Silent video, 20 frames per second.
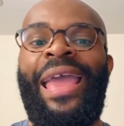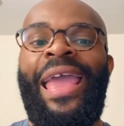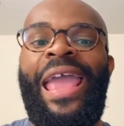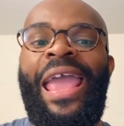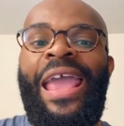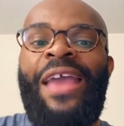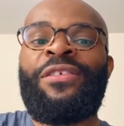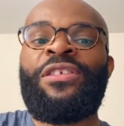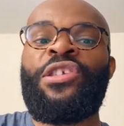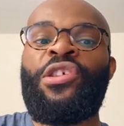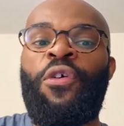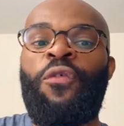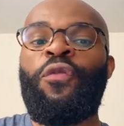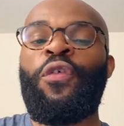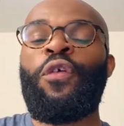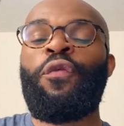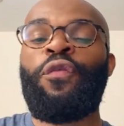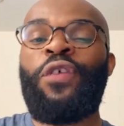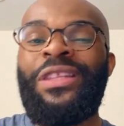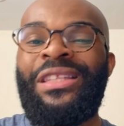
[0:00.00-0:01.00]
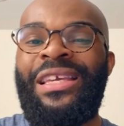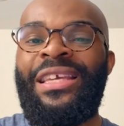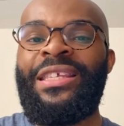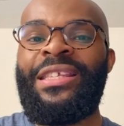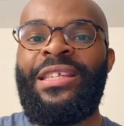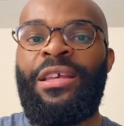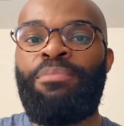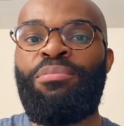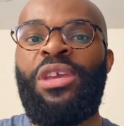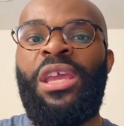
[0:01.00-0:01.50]
And so for Feliz
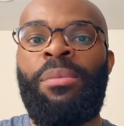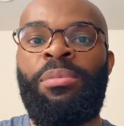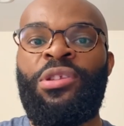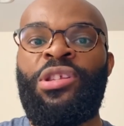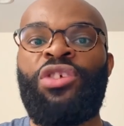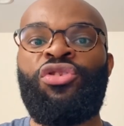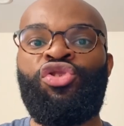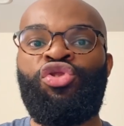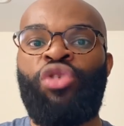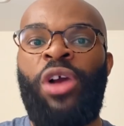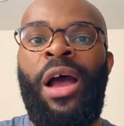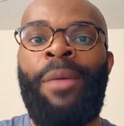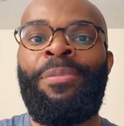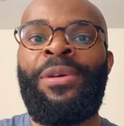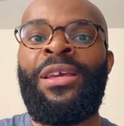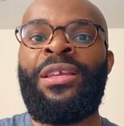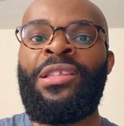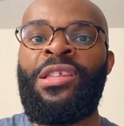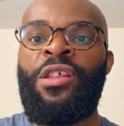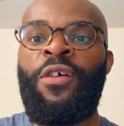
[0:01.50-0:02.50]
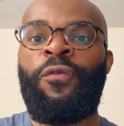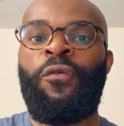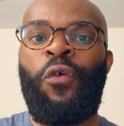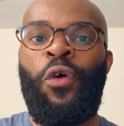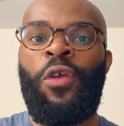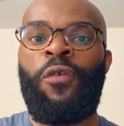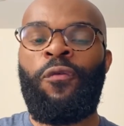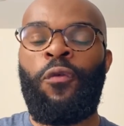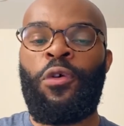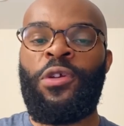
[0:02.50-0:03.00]
to be able to drop into the
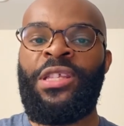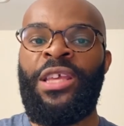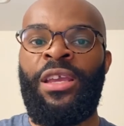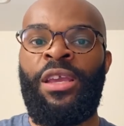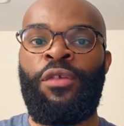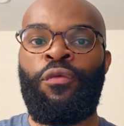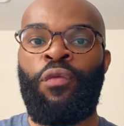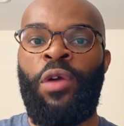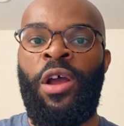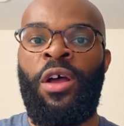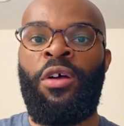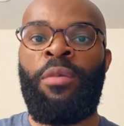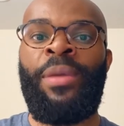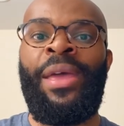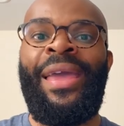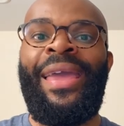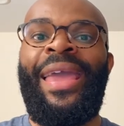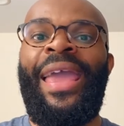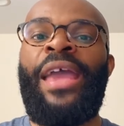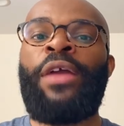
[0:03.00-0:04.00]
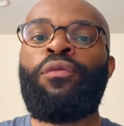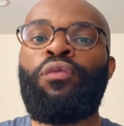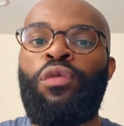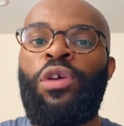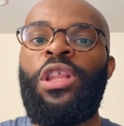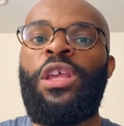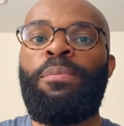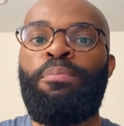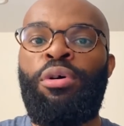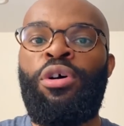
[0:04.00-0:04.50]
44 second realm and
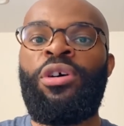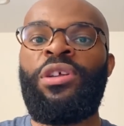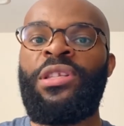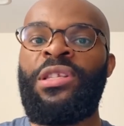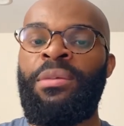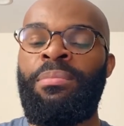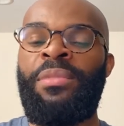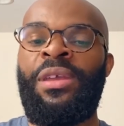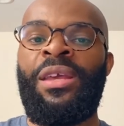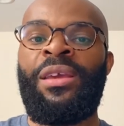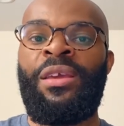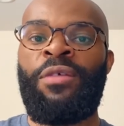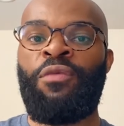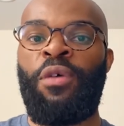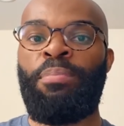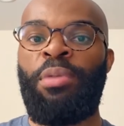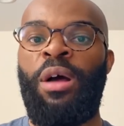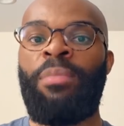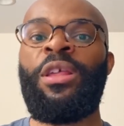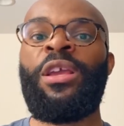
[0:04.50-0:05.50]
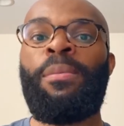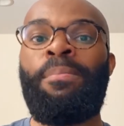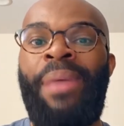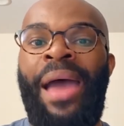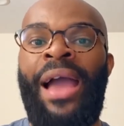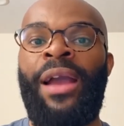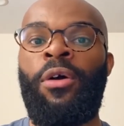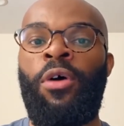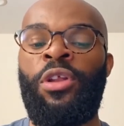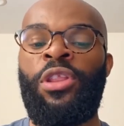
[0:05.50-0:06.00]
really put Dominican Republic
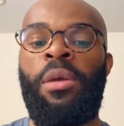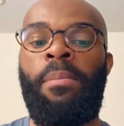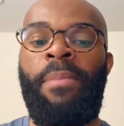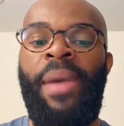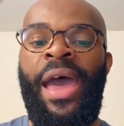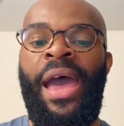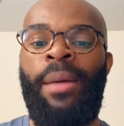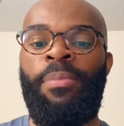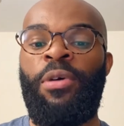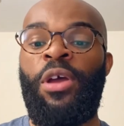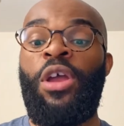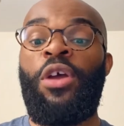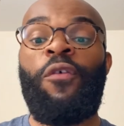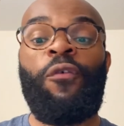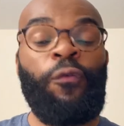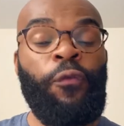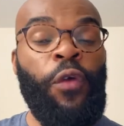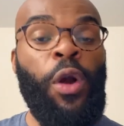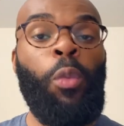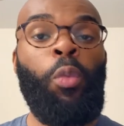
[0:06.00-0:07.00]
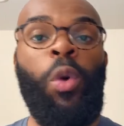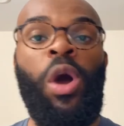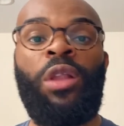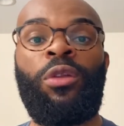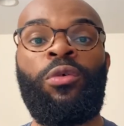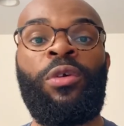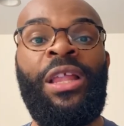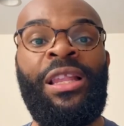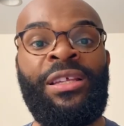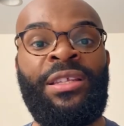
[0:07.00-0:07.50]
back on the map from what
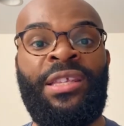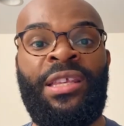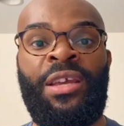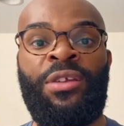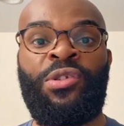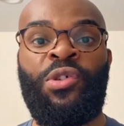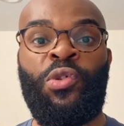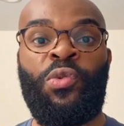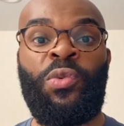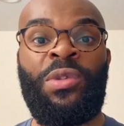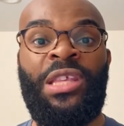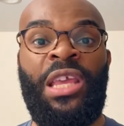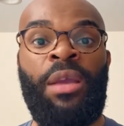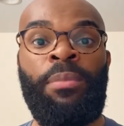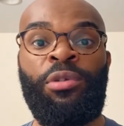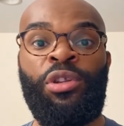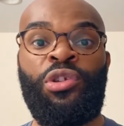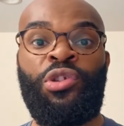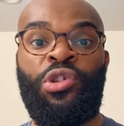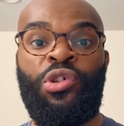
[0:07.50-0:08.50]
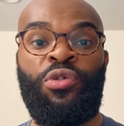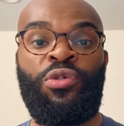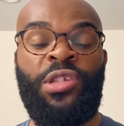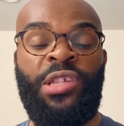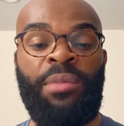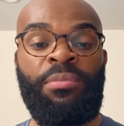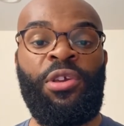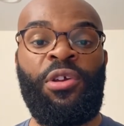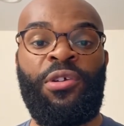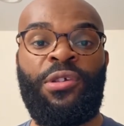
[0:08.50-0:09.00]
Llewellyn Santos was able to do
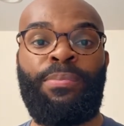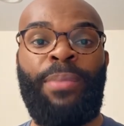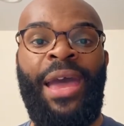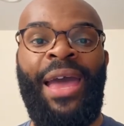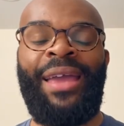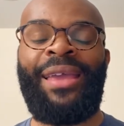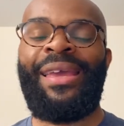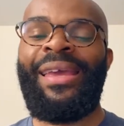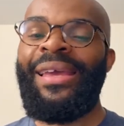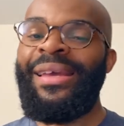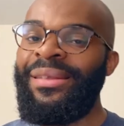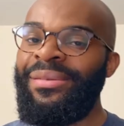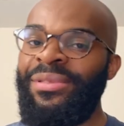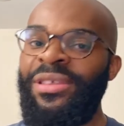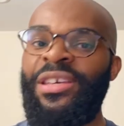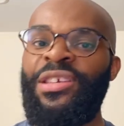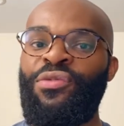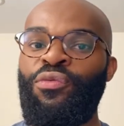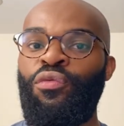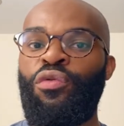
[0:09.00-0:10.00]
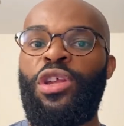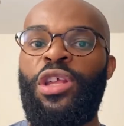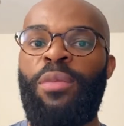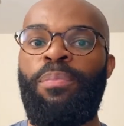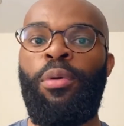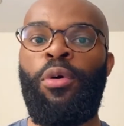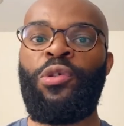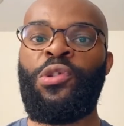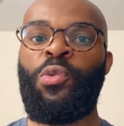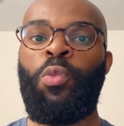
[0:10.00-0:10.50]
some years back, this really
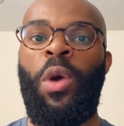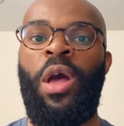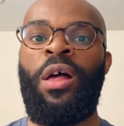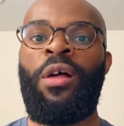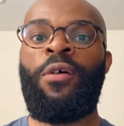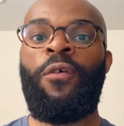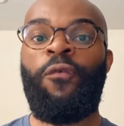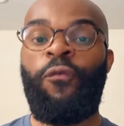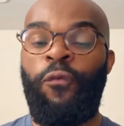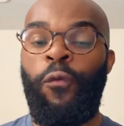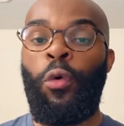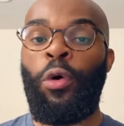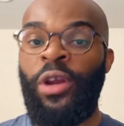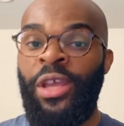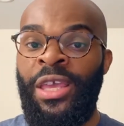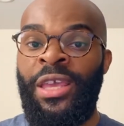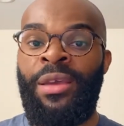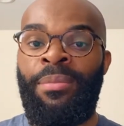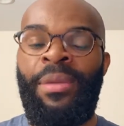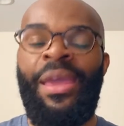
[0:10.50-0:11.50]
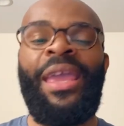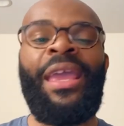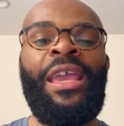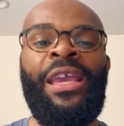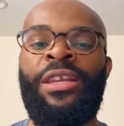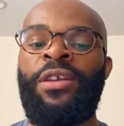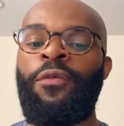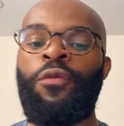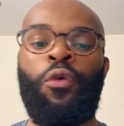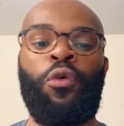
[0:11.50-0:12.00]
bodes well for him
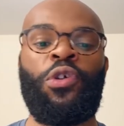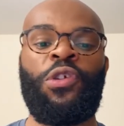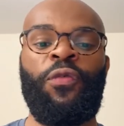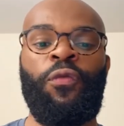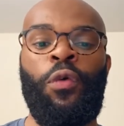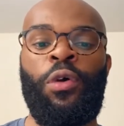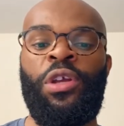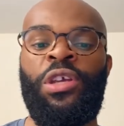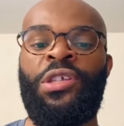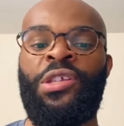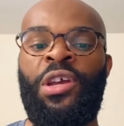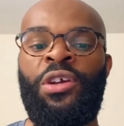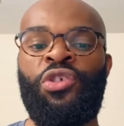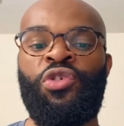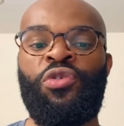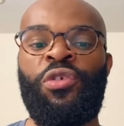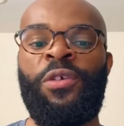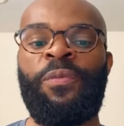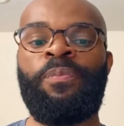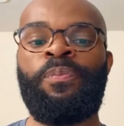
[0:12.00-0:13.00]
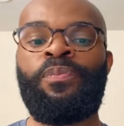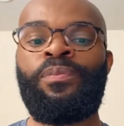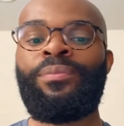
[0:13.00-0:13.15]
and of course for his country.